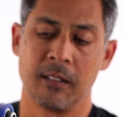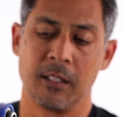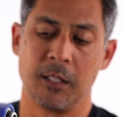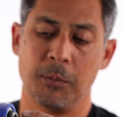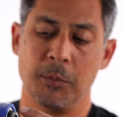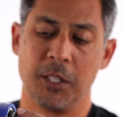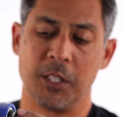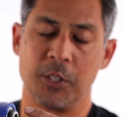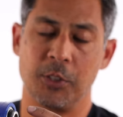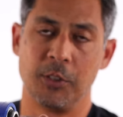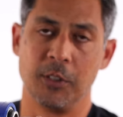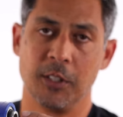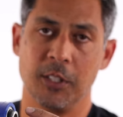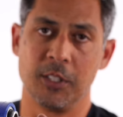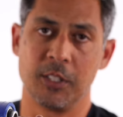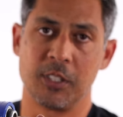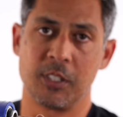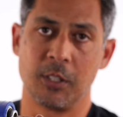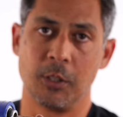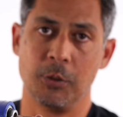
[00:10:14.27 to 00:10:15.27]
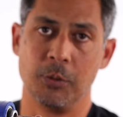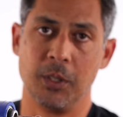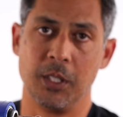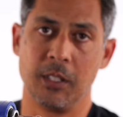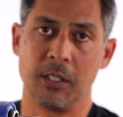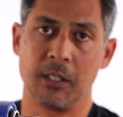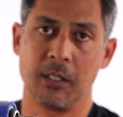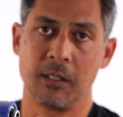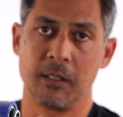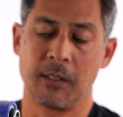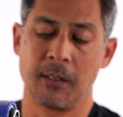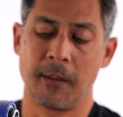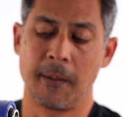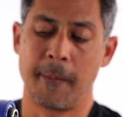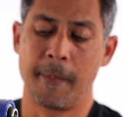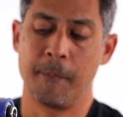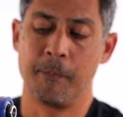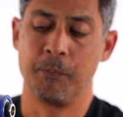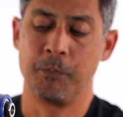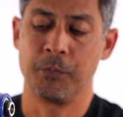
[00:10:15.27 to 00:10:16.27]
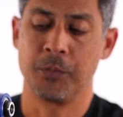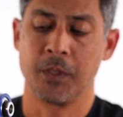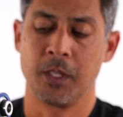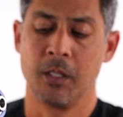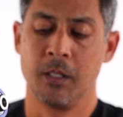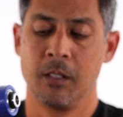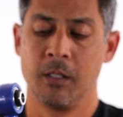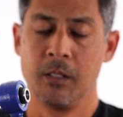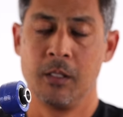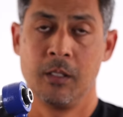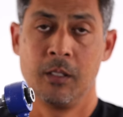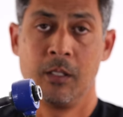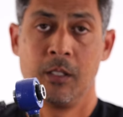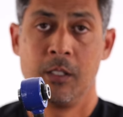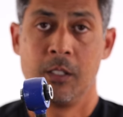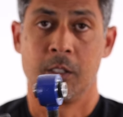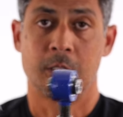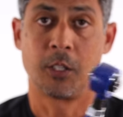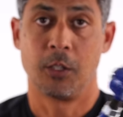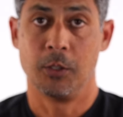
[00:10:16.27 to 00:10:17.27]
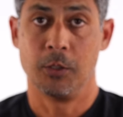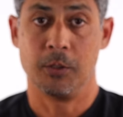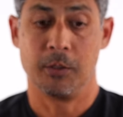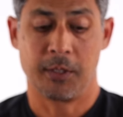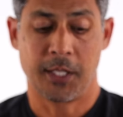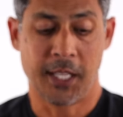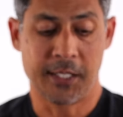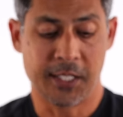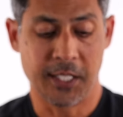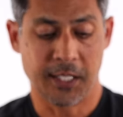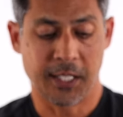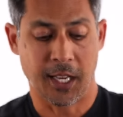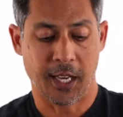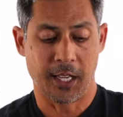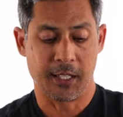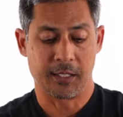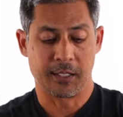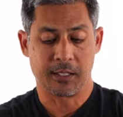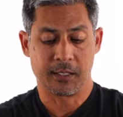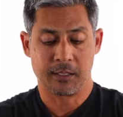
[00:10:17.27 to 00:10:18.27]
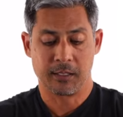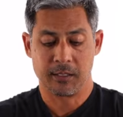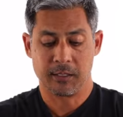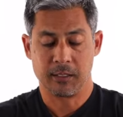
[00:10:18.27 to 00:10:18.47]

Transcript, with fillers: The material is so weak. So that's it, guys.